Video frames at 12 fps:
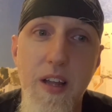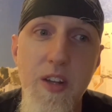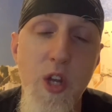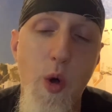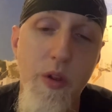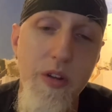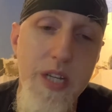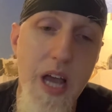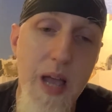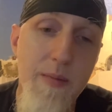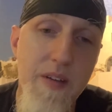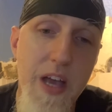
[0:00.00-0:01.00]
No other
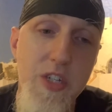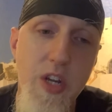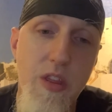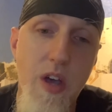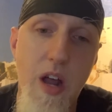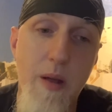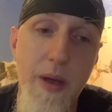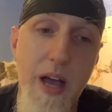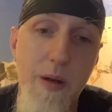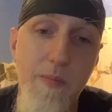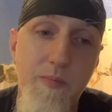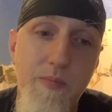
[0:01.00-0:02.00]
time I've actually thought
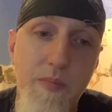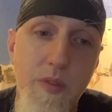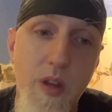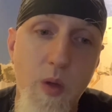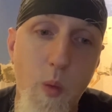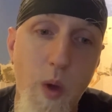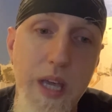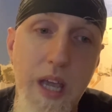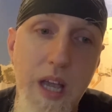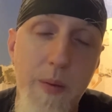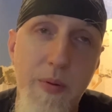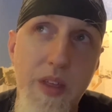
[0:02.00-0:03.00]
about
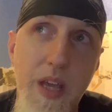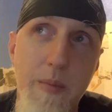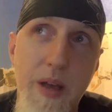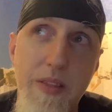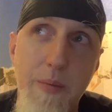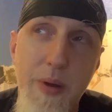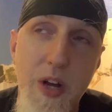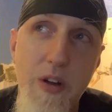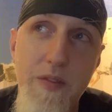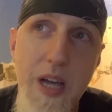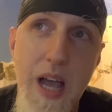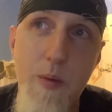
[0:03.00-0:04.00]
waking up and thinking about the period
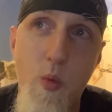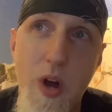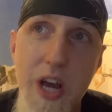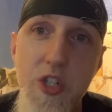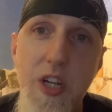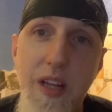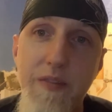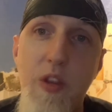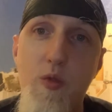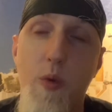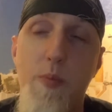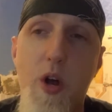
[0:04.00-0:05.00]
of time we're actually living
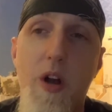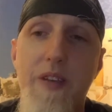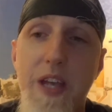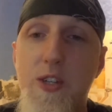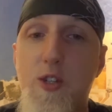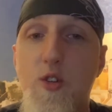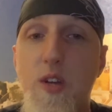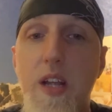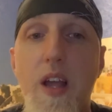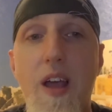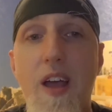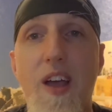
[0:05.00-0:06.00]
through a part of
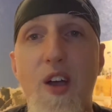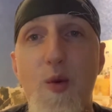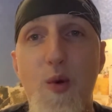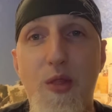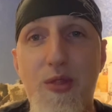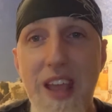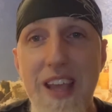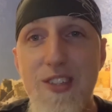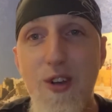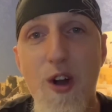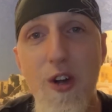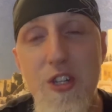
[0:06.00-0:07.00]
history where
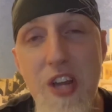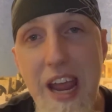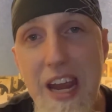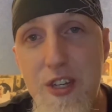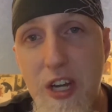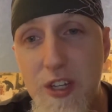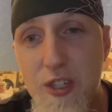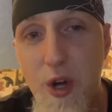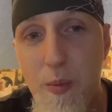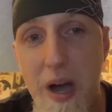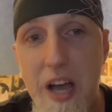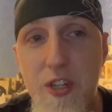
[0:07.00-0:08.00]
things are changing
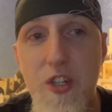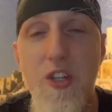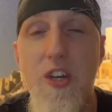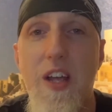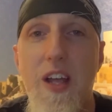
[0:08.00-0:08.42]
so much.